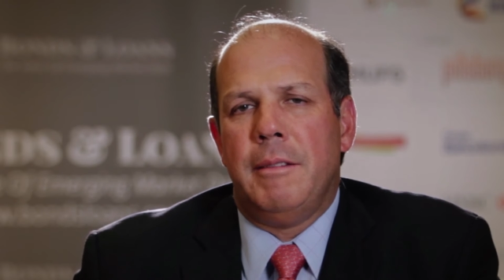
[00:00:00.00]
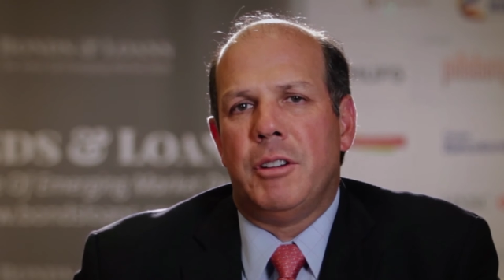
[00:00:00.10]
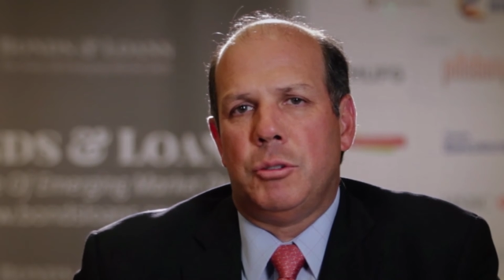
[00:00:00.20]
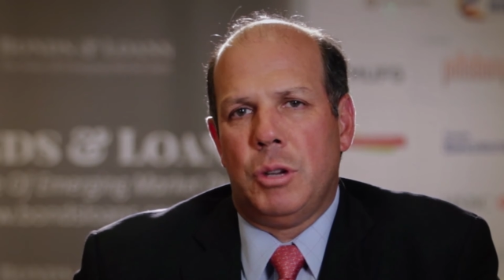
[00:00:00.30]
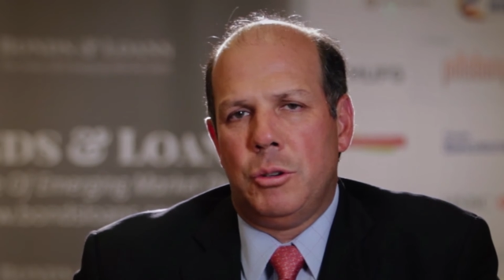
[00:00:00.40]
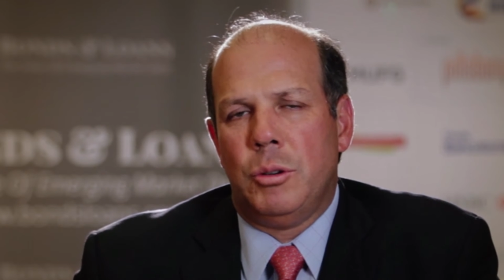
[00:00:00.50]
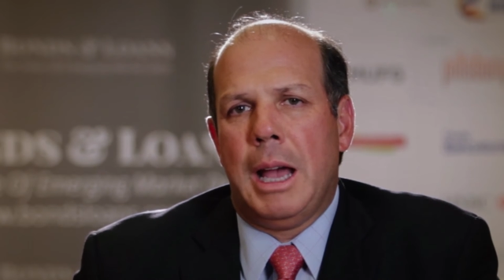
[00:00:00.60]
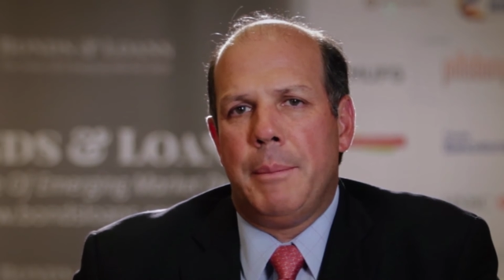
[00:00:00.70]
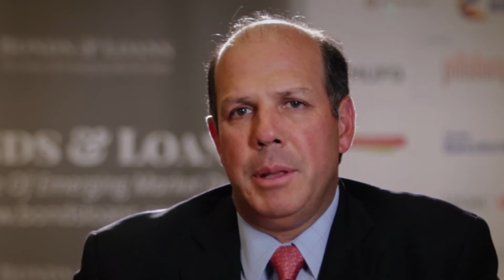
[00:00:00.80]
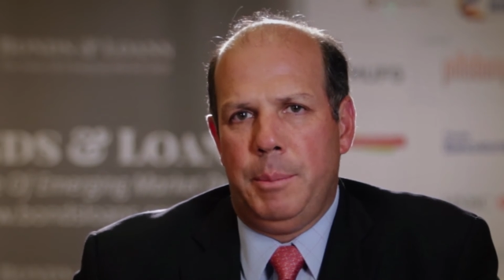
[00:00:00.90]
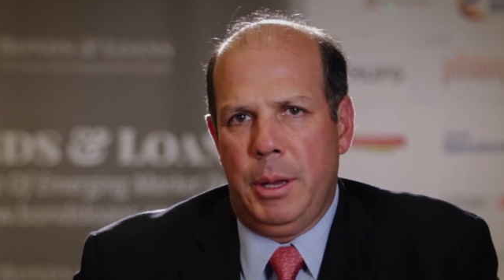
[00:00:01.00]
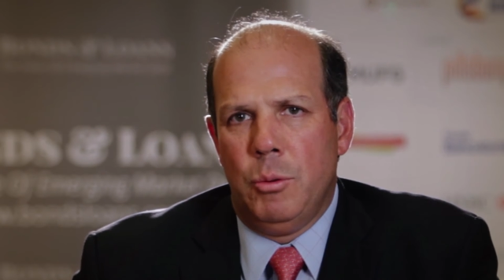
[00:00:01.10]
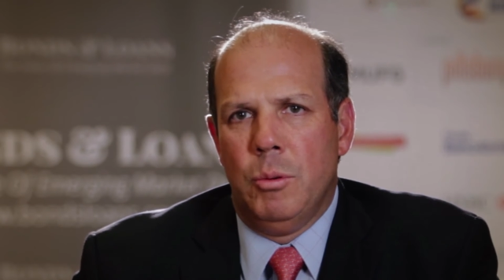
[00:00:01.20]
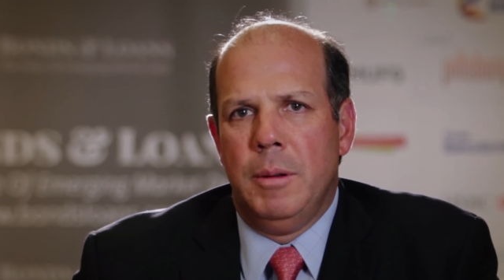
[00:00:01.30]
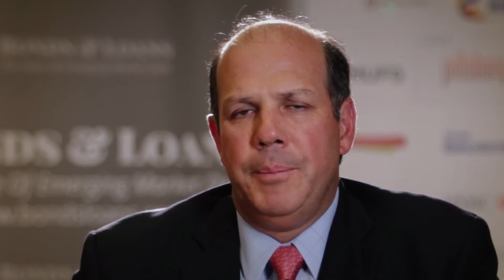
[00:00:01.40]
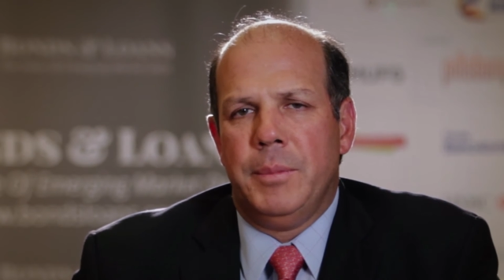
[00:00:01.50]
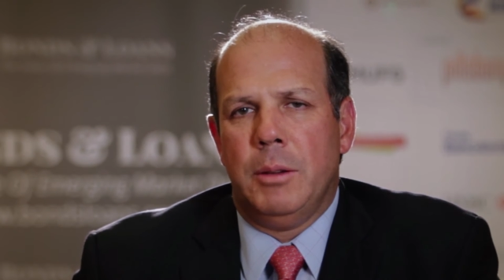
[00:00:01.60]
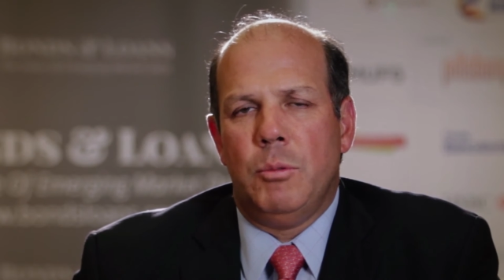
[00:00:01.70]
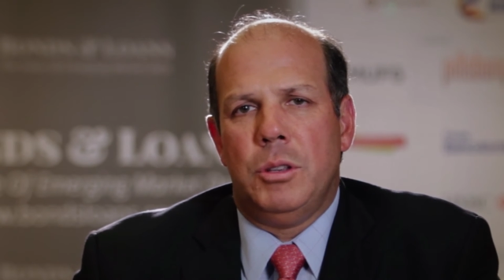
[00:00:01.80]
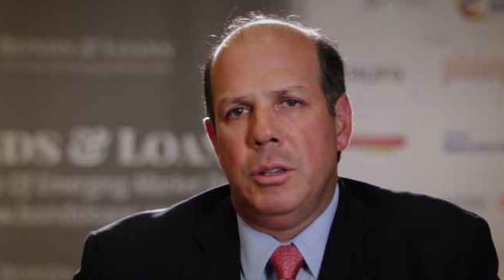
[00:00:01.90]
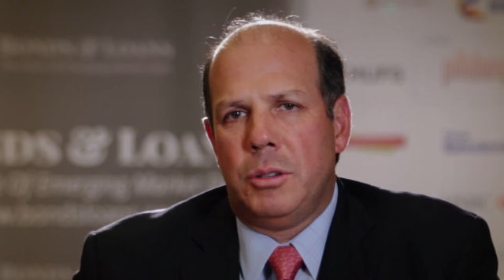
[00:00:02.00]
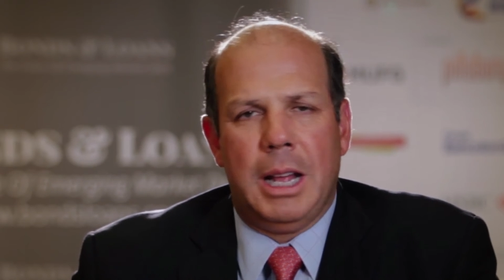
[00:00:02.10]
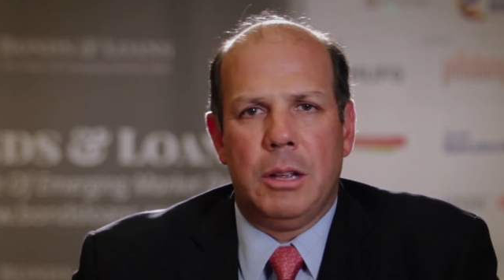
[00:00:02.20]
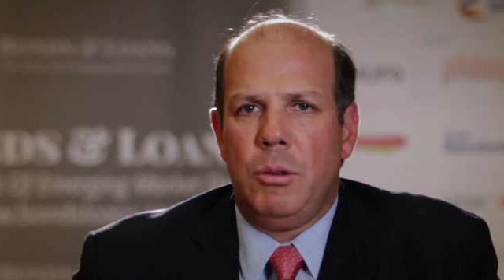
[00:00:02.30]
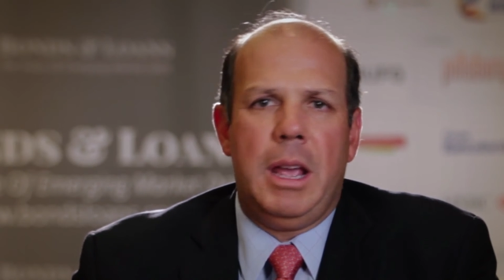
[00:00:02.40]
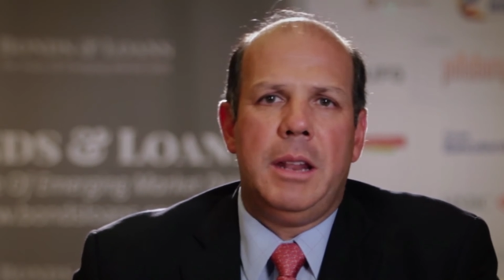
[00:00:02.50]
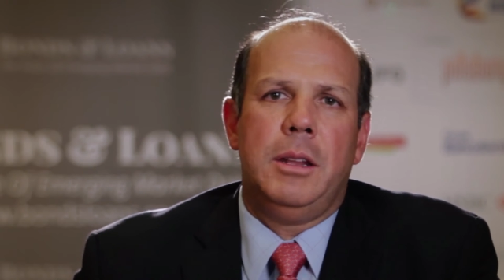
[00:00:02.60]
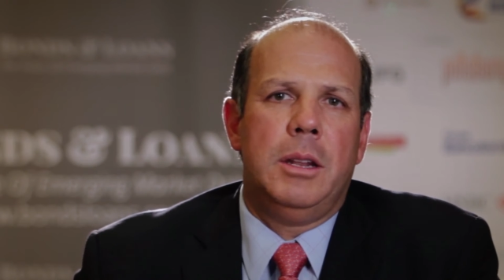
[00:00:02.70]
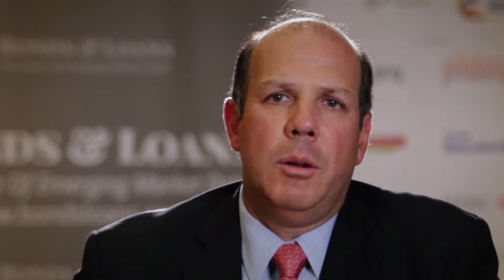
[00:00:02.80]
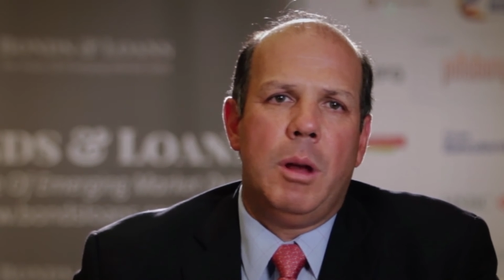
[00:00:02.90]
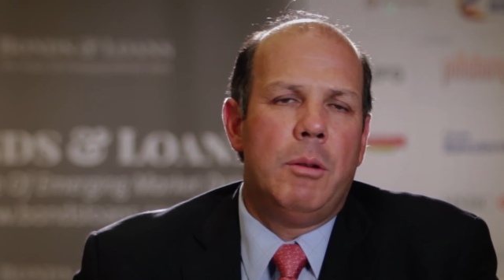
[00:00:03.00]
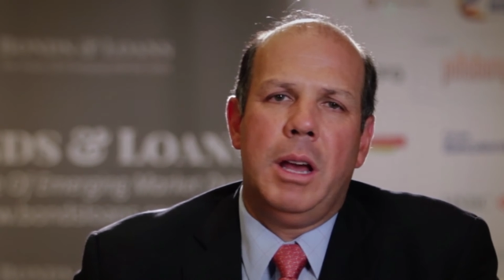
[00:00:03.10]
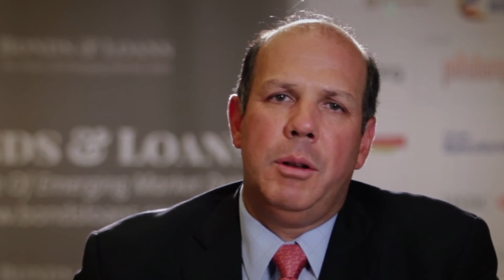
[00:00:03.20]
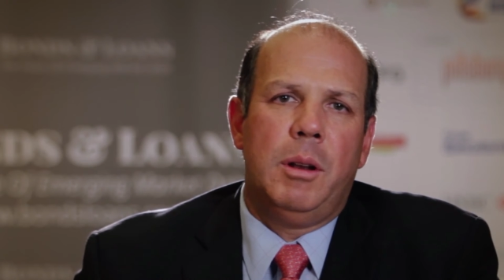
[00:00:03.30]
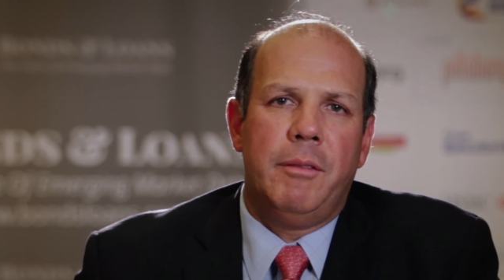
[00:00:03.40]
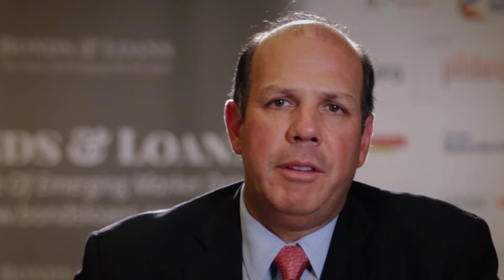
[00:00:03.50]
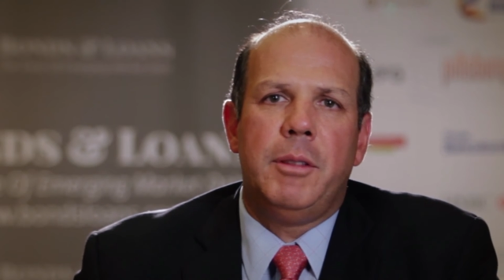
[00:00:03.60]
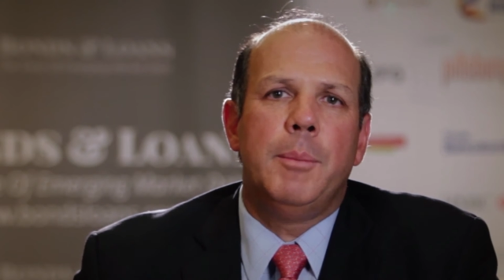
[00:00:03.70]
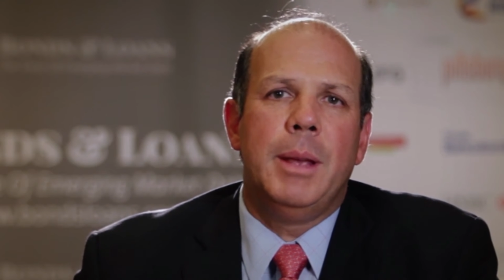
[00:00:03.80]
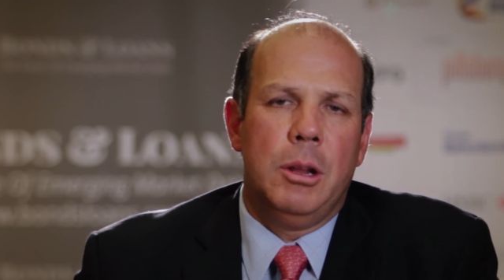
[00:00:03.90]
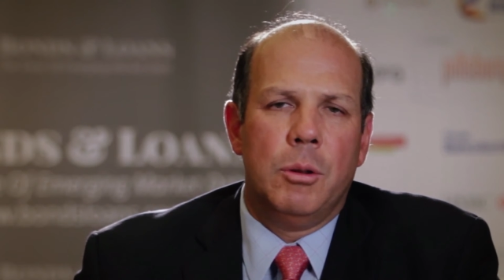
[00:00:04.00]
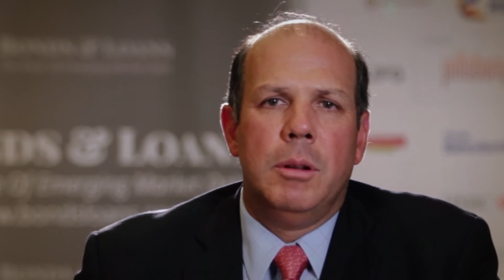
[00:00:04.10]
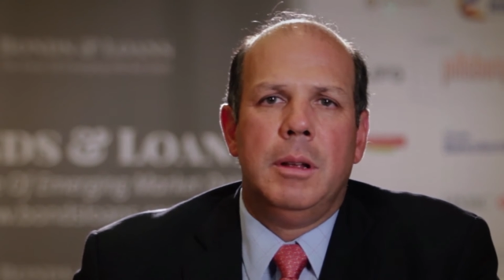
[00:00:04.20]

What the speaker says: infrastructure gap in Peru, which is calculated in around 150 billion.